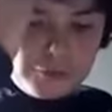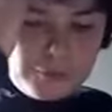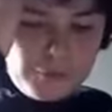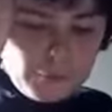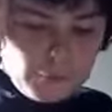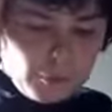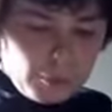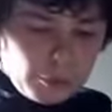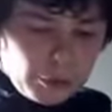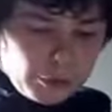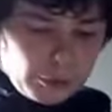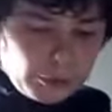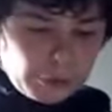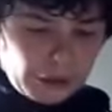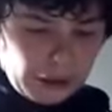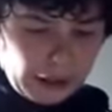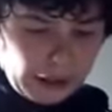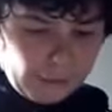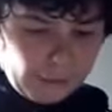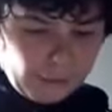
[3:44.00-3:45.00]
think we would
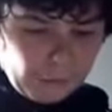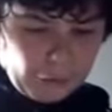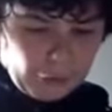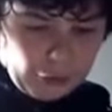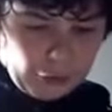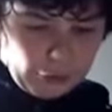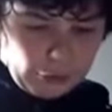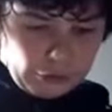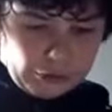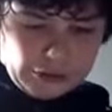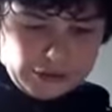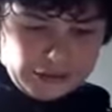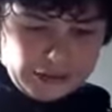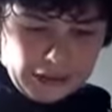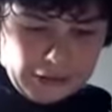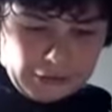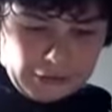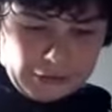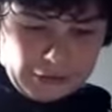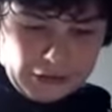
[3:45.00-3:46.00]
have fun at Alton
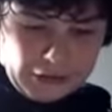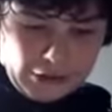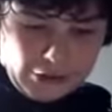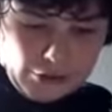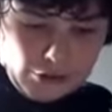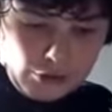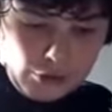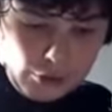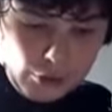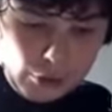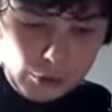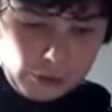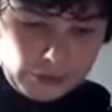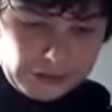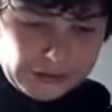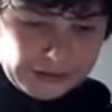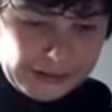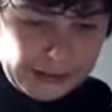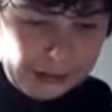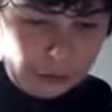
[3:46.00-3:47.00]
Towers yet? Or
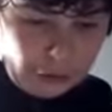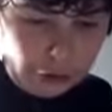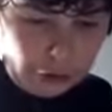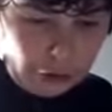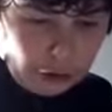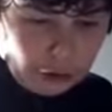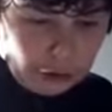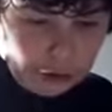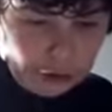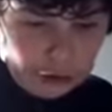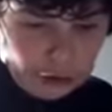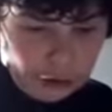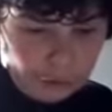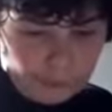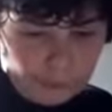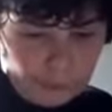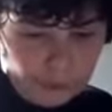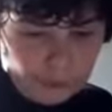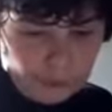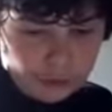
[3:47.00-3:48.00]
is there not
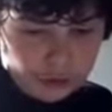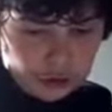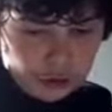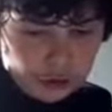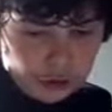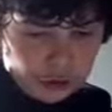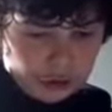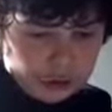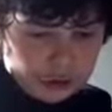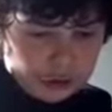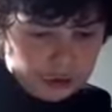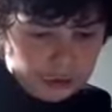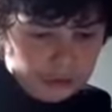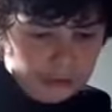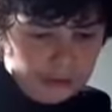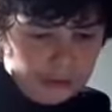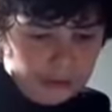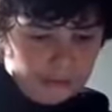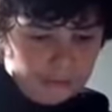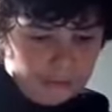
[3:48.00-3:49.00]
enough for a toddler to do
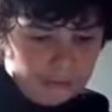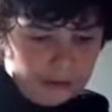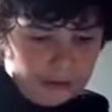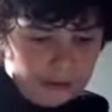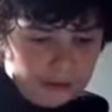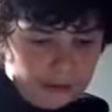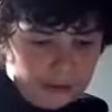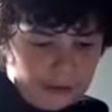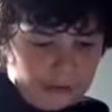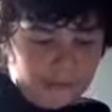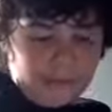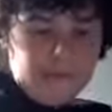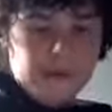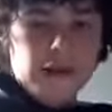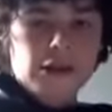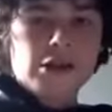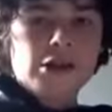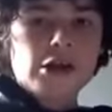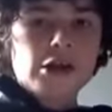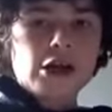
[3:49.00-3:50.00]
there, really?
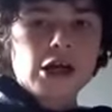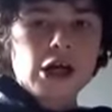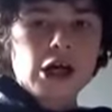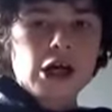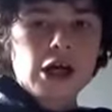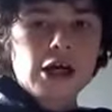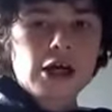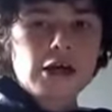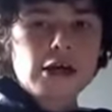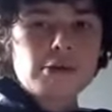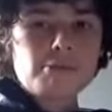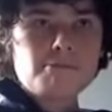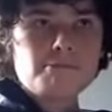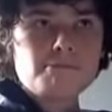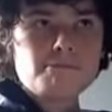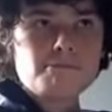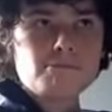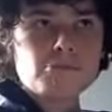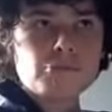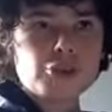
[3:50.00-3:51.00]

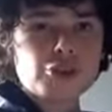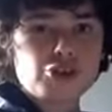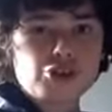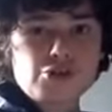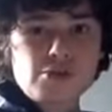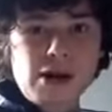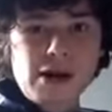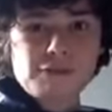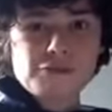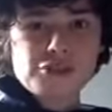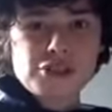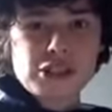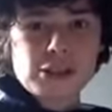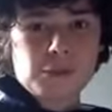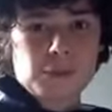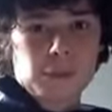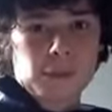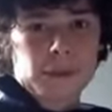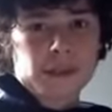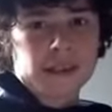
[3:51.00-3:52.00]
You do have
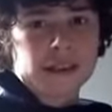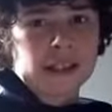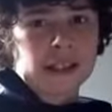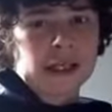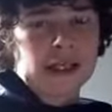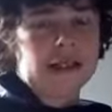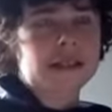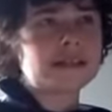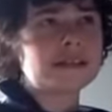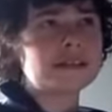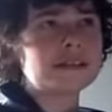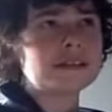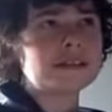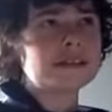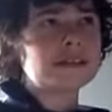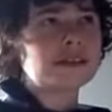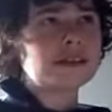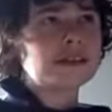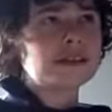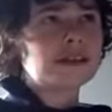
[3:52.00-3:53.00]
CBeebies Land.
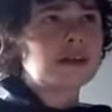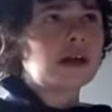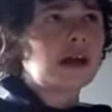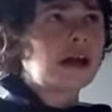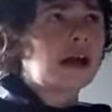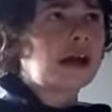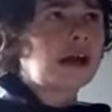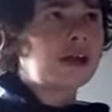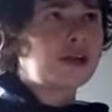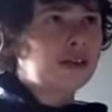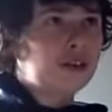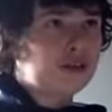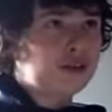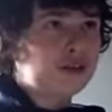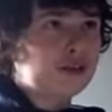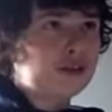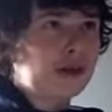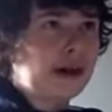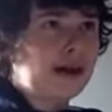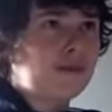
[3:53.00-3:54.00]
You
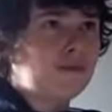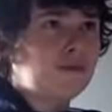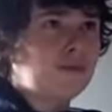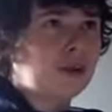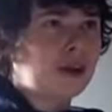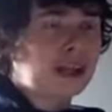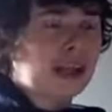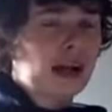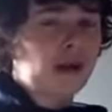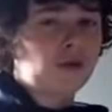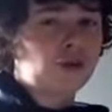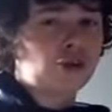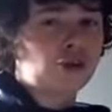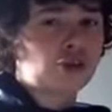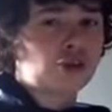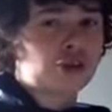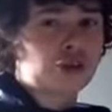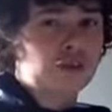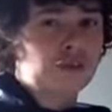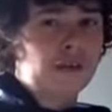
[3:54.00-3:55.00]
do have Cloud
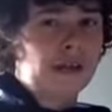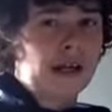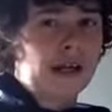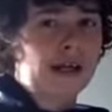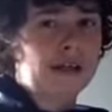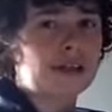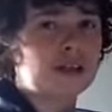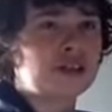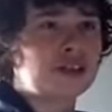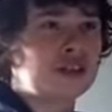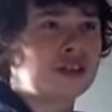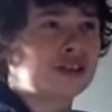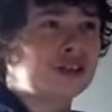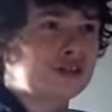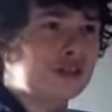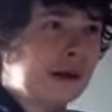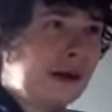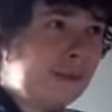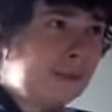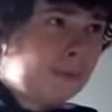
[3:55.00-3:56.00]
Cuckoo Land. You
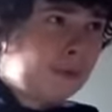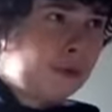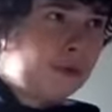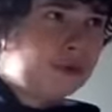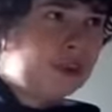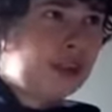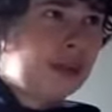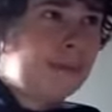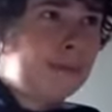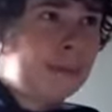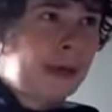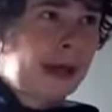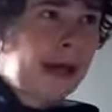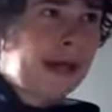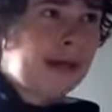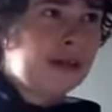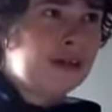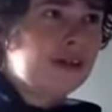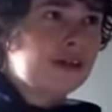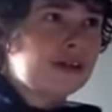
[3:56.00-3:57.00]
do have Mutiny
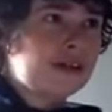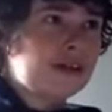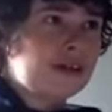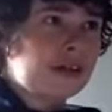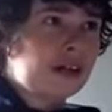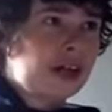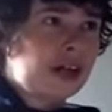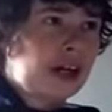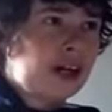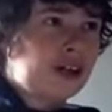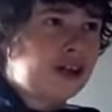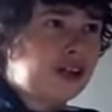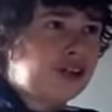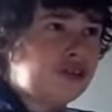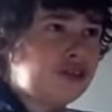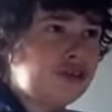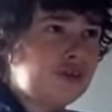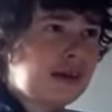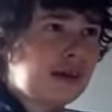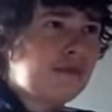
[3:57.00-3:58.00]
Bay. You
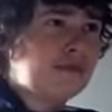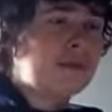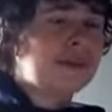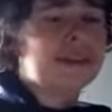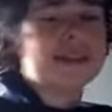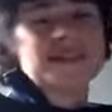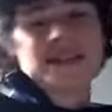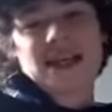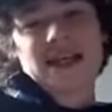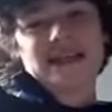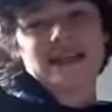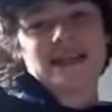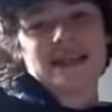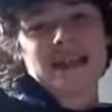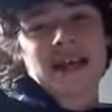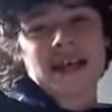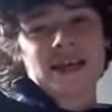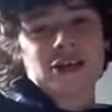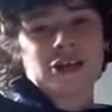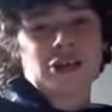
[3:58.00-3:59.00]
do have Katanga
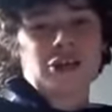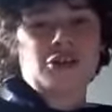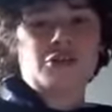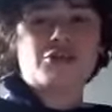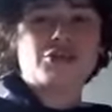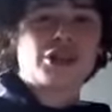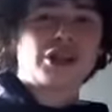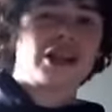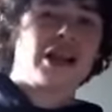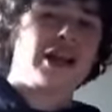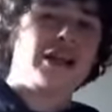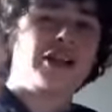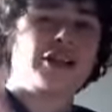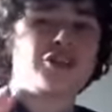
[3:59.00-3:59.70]
Canyon. Those are like the